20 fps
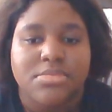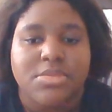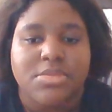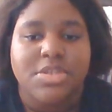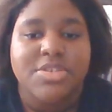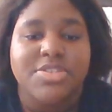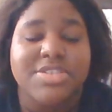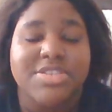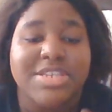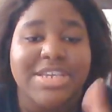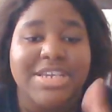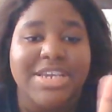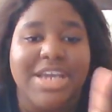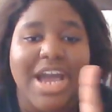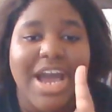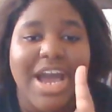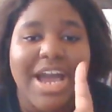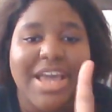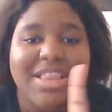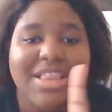See,
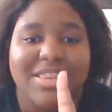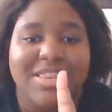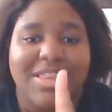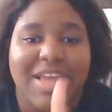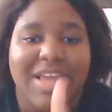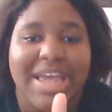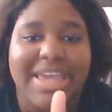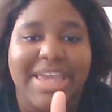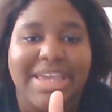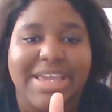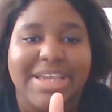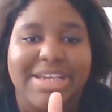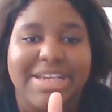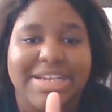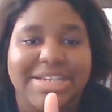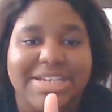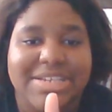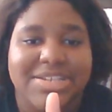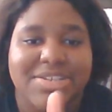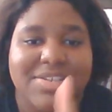I like...
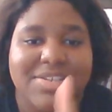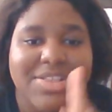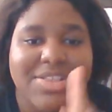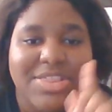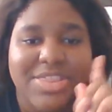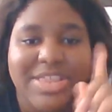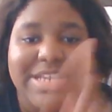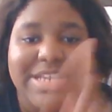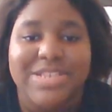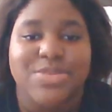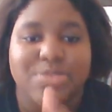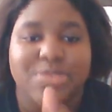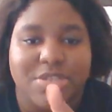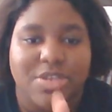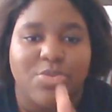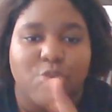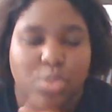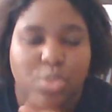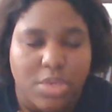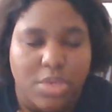This was a
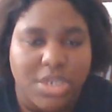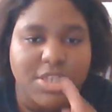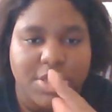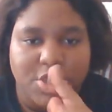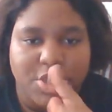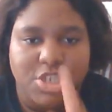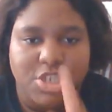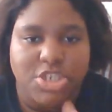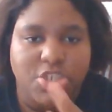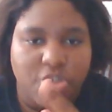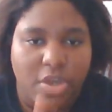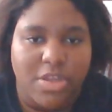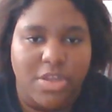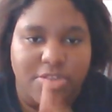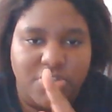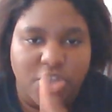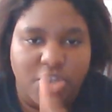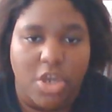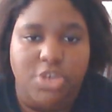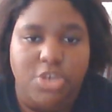really good
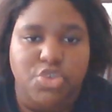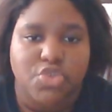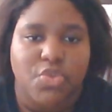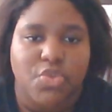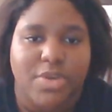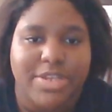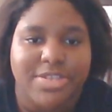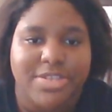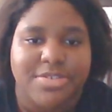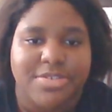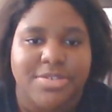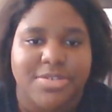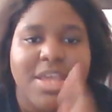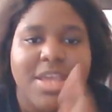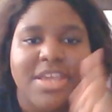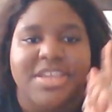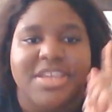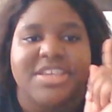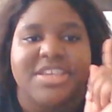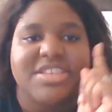song choice.
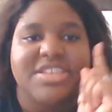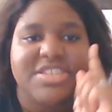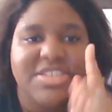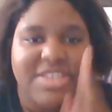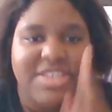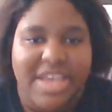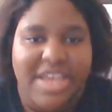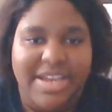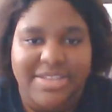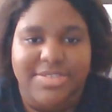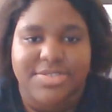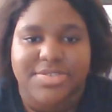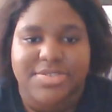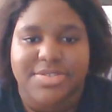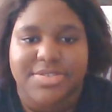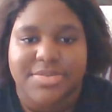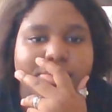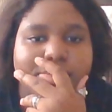Yes.